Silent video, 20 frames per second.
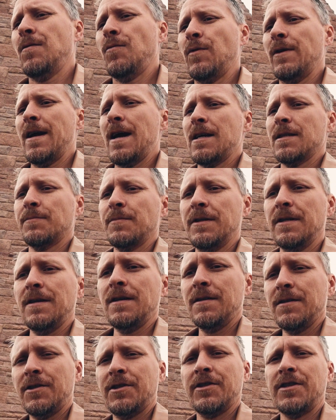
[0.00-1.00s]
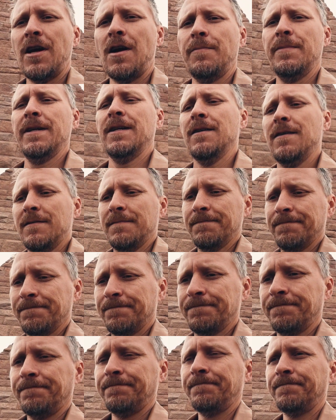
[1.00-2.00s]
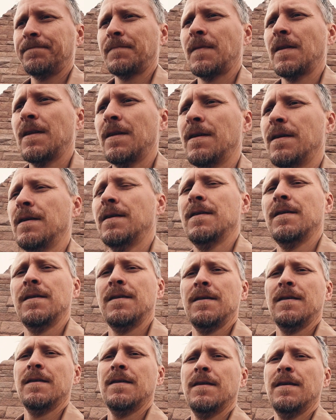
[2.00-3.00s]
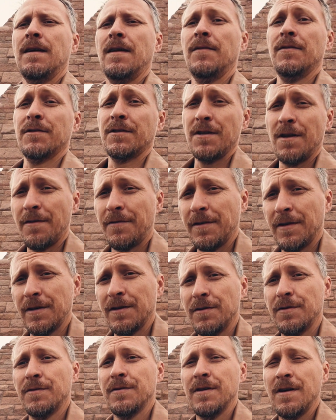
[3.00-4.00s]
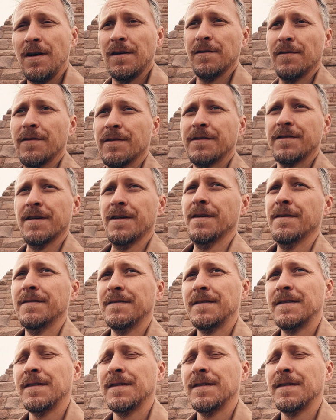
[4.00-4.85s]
What has been done shall be done. There's nothing new under the sun.